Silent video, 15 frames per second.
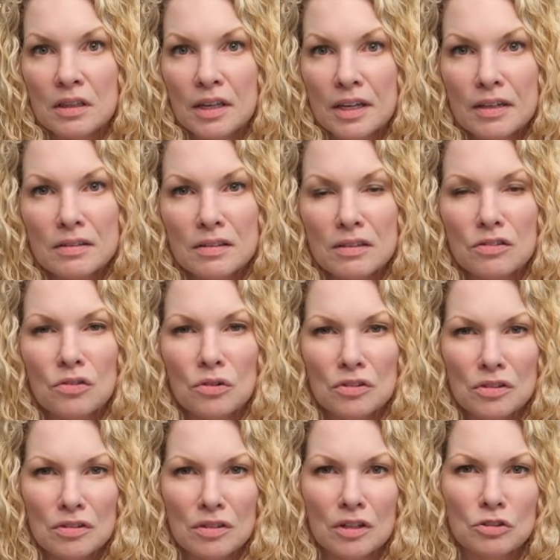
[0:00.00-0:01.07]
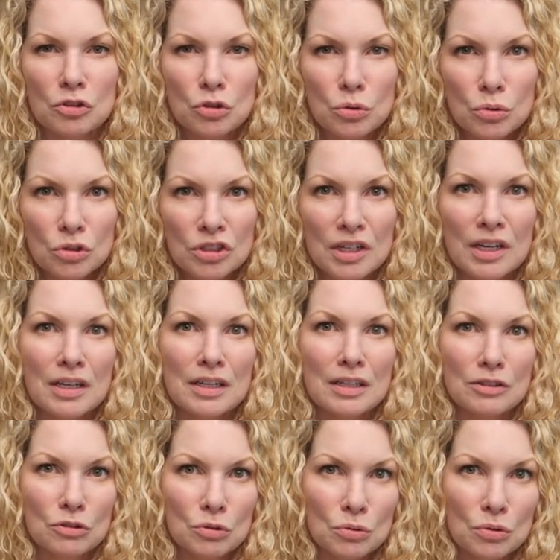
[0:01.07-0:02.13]
Like I said, as long as it's not too
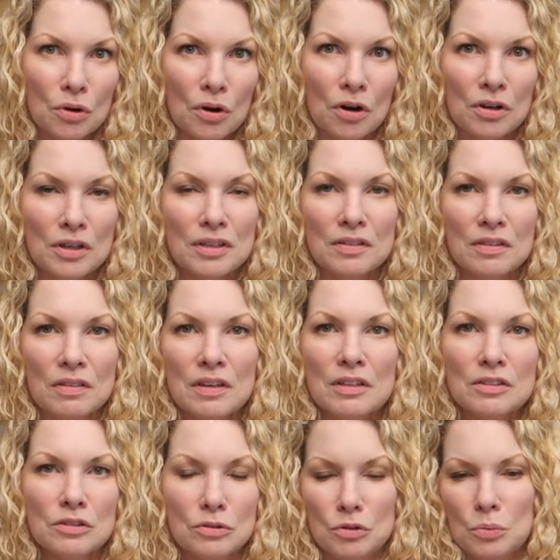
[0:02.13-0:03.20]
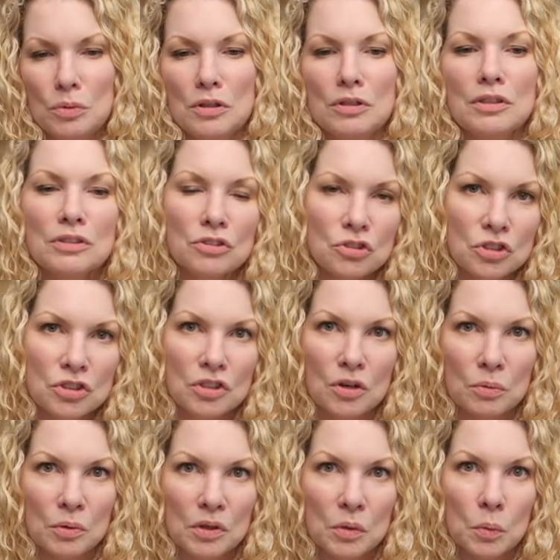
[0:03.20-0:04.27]
shaky, too dark, like the things to where it's just
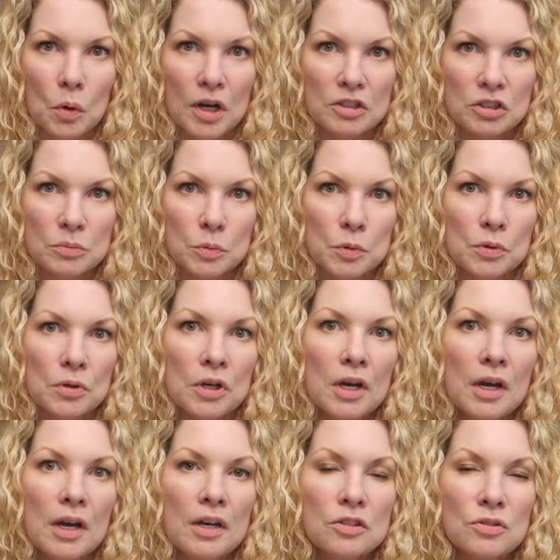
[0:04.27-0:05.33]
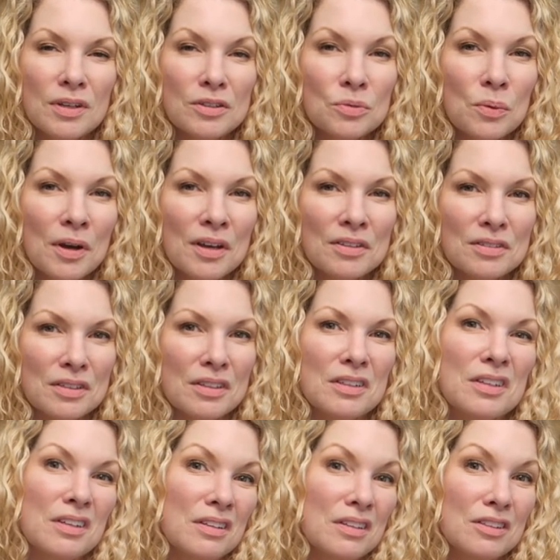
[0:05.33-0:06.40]
not really watchable. So that's why I
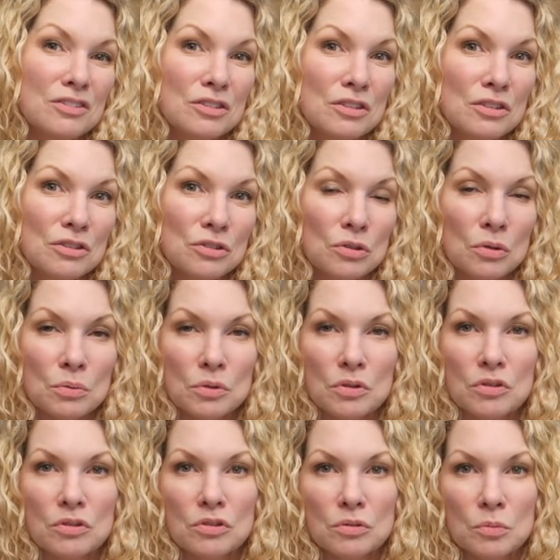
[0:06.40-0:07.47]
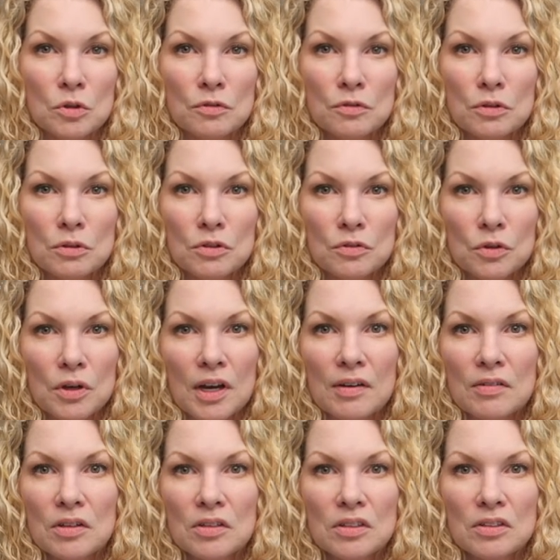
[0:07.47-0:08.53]
say I think it's good to start with a smartphone if you
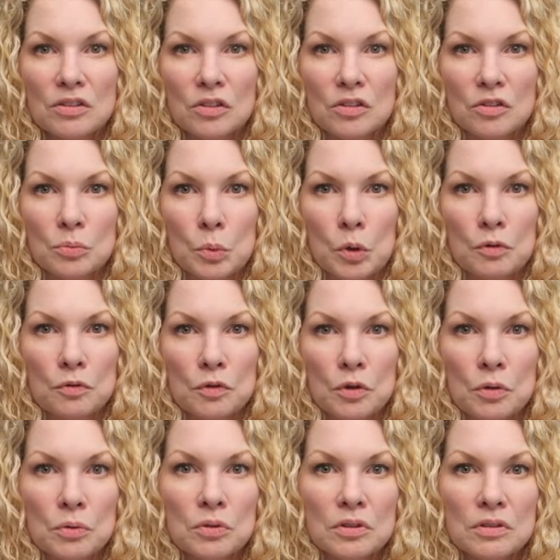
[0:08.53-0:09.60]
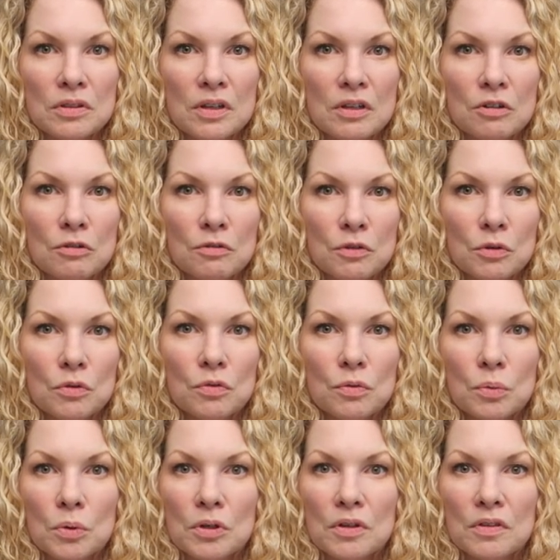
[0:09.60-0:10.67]
have a decent smartphone and get a feel
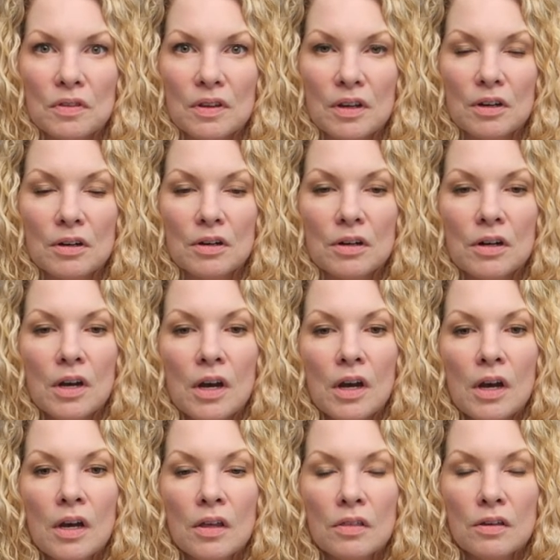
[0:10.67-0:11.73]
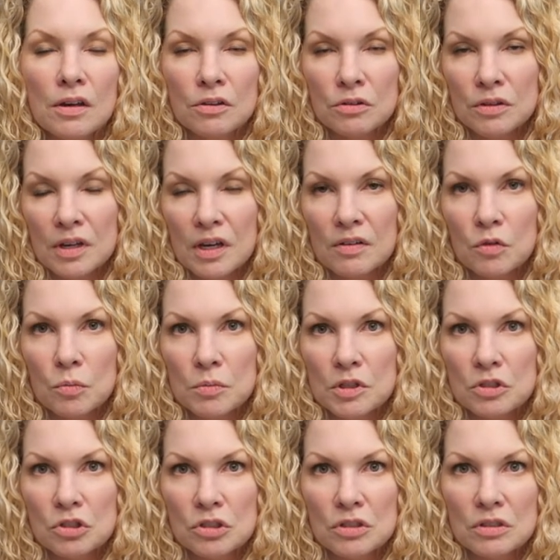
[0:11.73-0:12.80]
for it there. The other thing I haven't
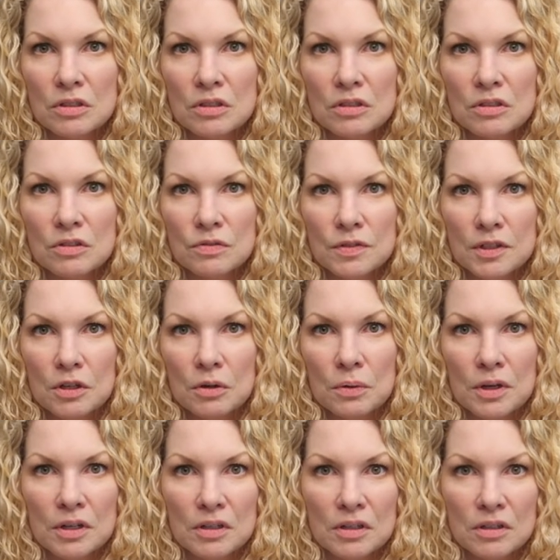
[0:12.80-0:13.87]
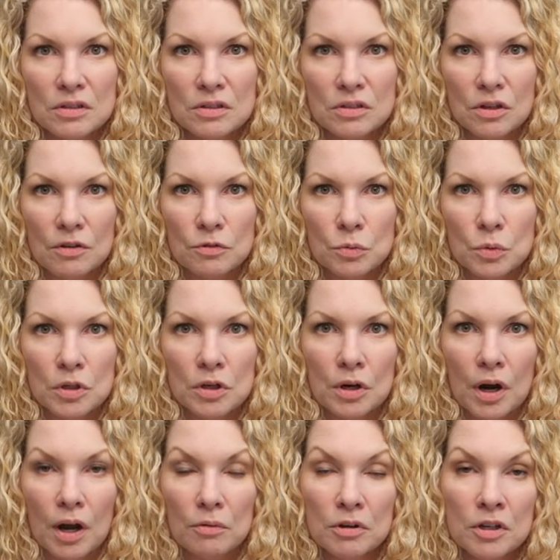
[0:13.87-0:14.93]
mentioned is video editing
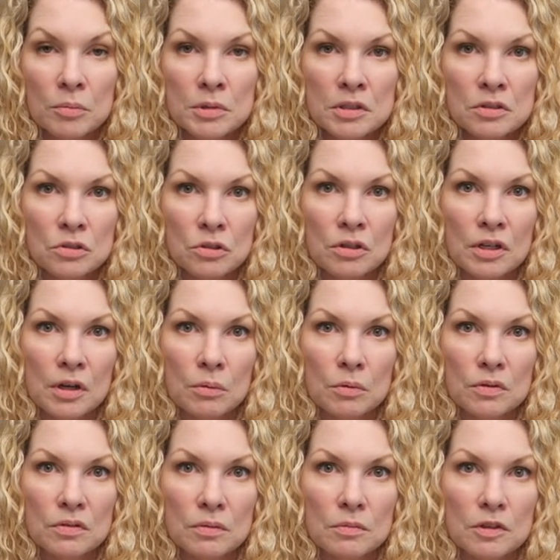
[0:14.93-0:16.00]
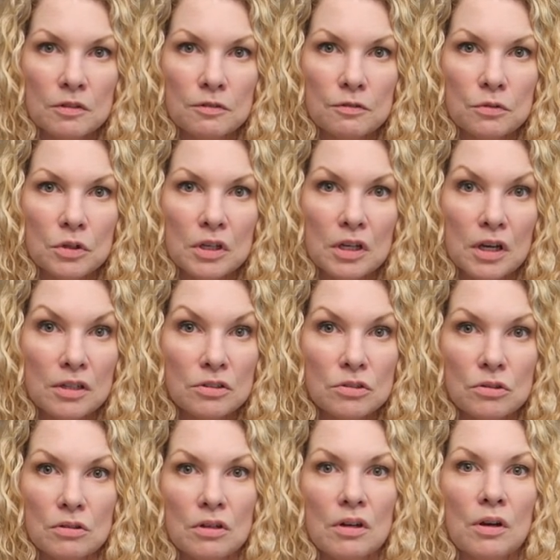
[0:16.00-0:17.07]
software. I recommend starting out with something free. I
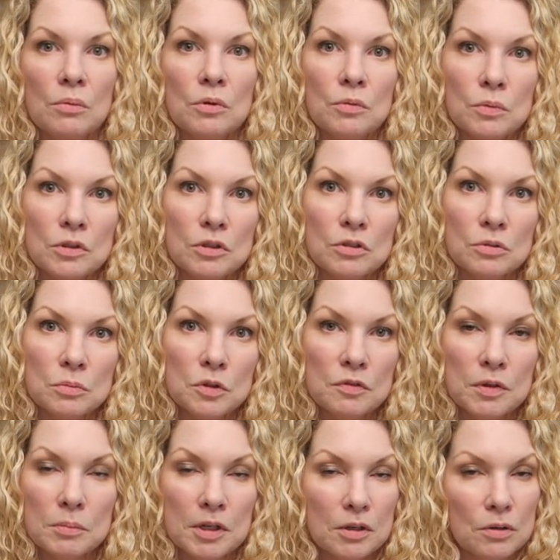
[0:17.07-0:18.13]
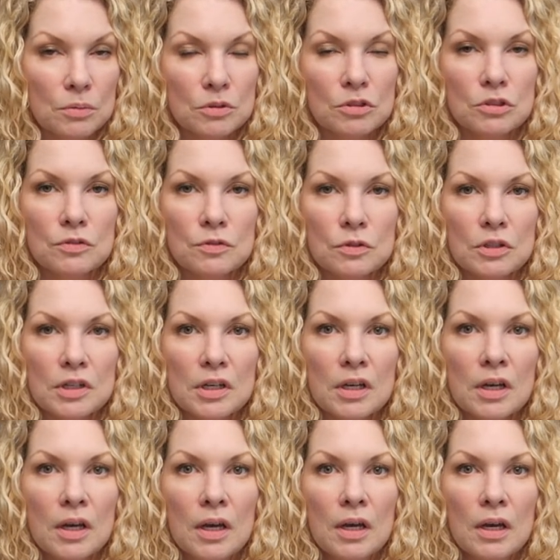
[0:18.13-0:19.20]
started out with Windows Movie Maker, which is
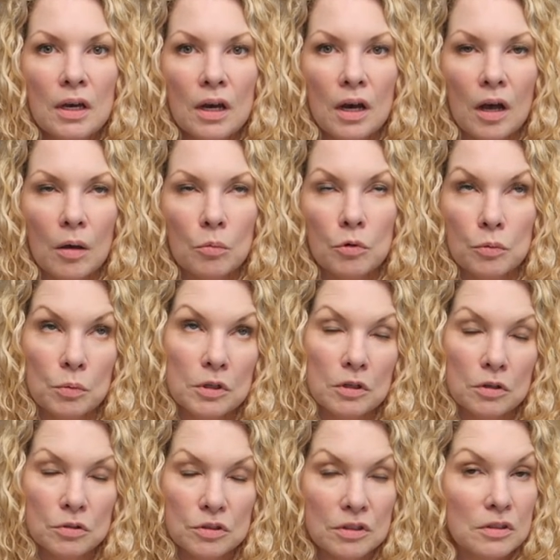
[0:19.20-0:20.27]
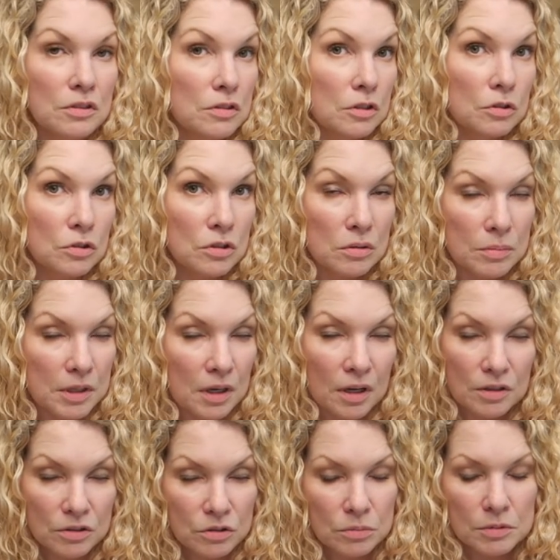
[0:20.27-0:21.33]
free um, with Windows. At least it used to be. I
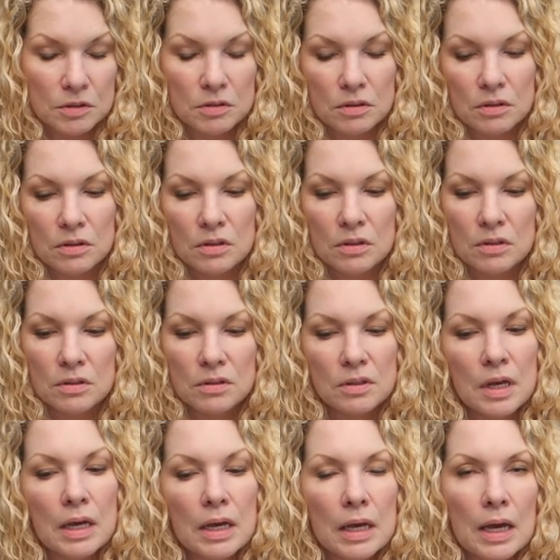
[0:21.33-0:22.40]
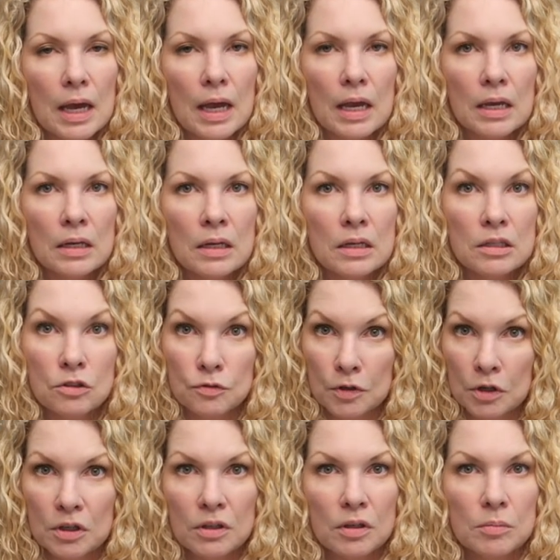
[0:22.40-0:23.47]
assume it still is. And it's
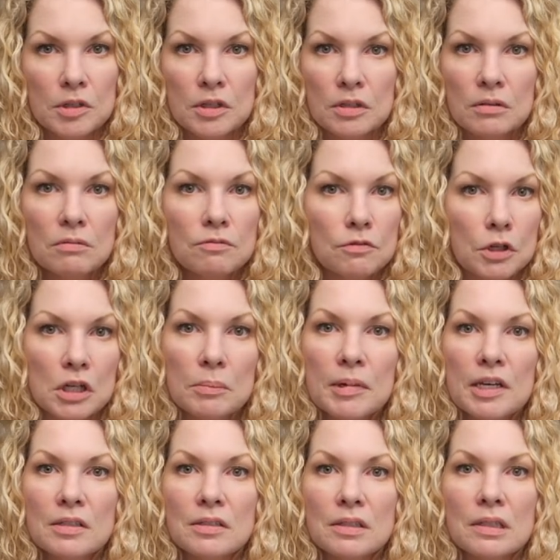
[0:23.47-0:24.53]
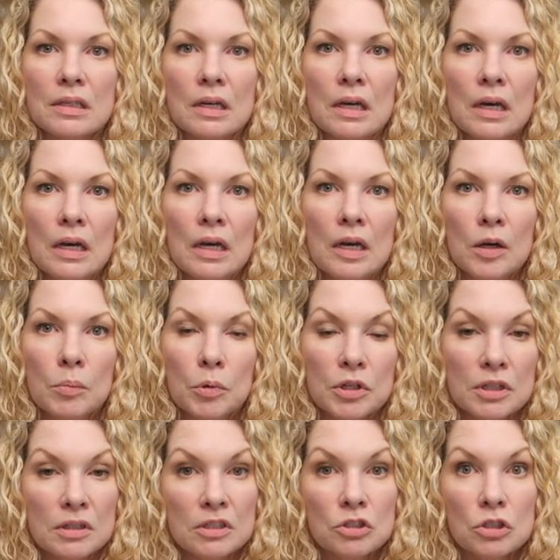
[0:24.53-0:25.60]
very limited, very basic
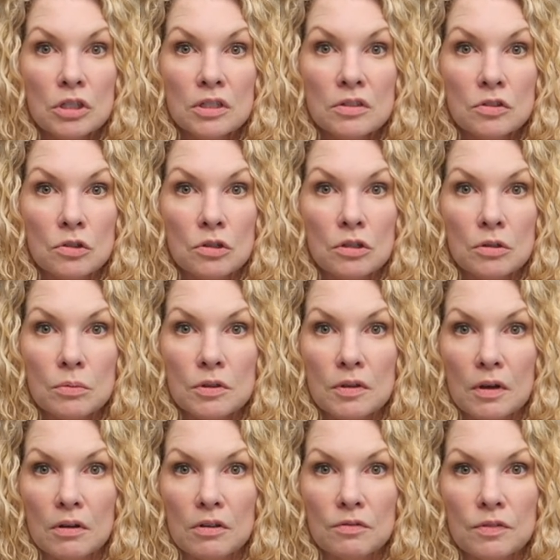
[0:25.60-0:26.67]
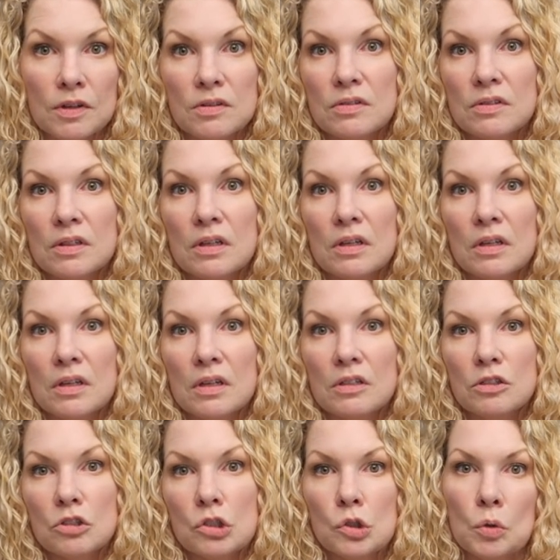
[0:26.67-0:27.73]
but it lets you get started without investing
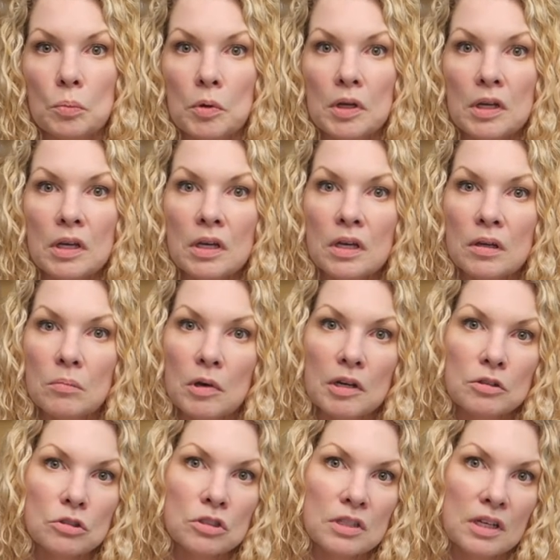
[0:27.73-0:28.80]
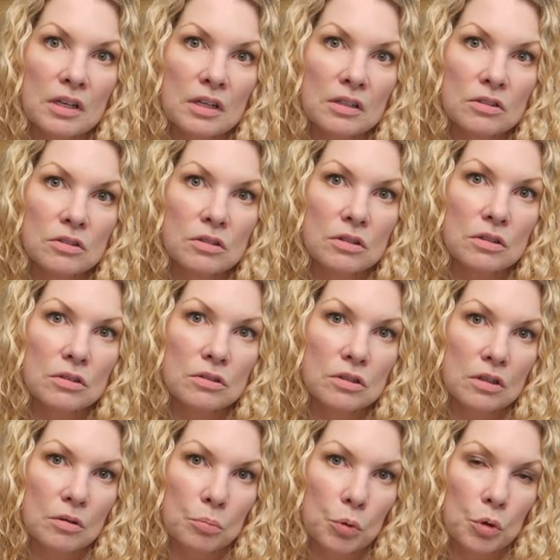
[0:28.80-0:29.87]
additional money. And my understanding is there's
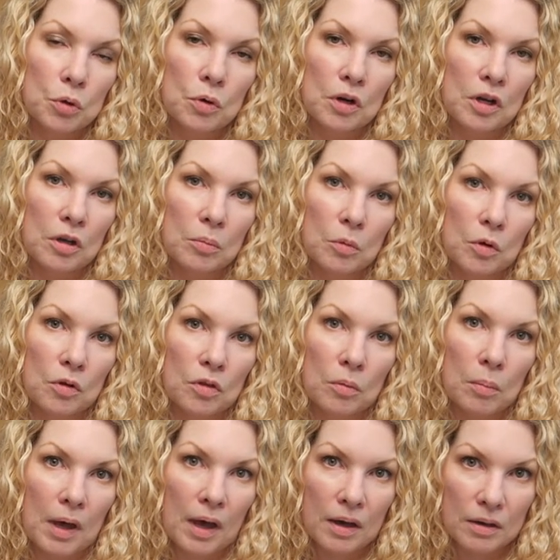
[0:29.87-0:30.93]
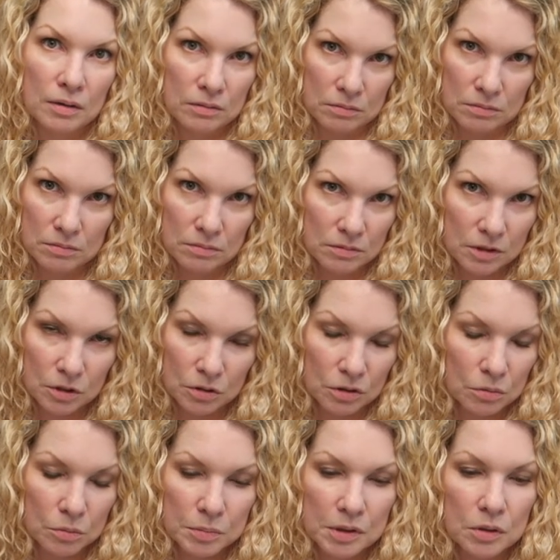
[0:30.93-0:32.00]
a program on the Mac, you know,
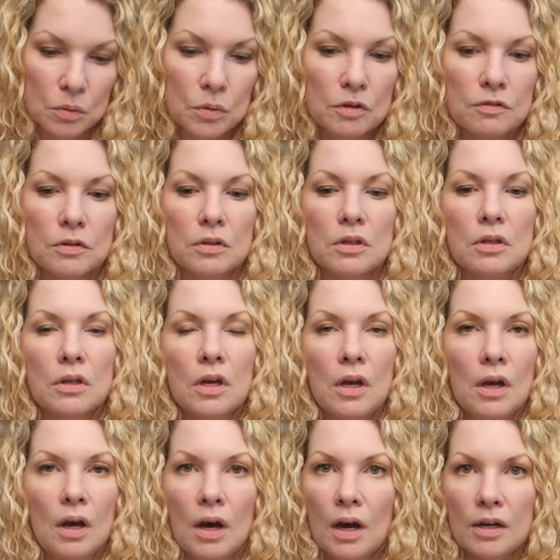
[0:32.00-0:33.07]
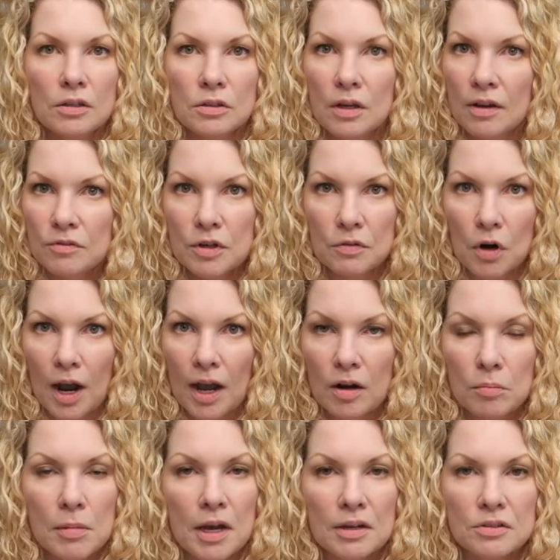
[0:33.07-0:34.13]
that would be equivalent. I, have never had
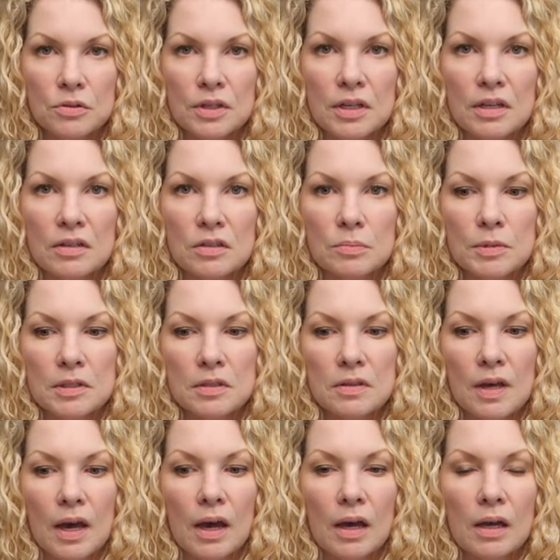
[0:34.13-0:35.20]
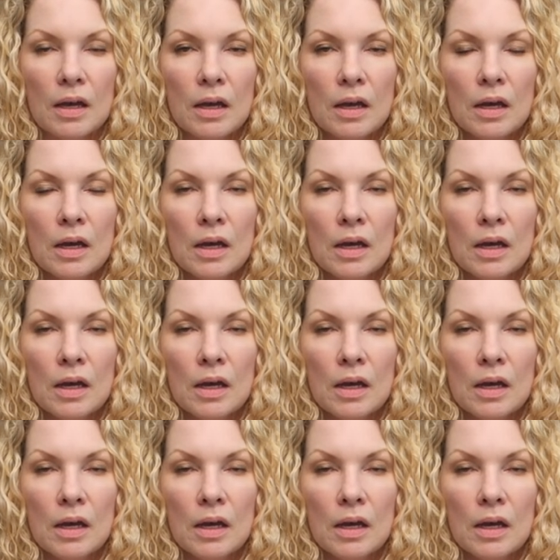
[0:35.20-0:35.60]
a Mac, so I can't speak to that.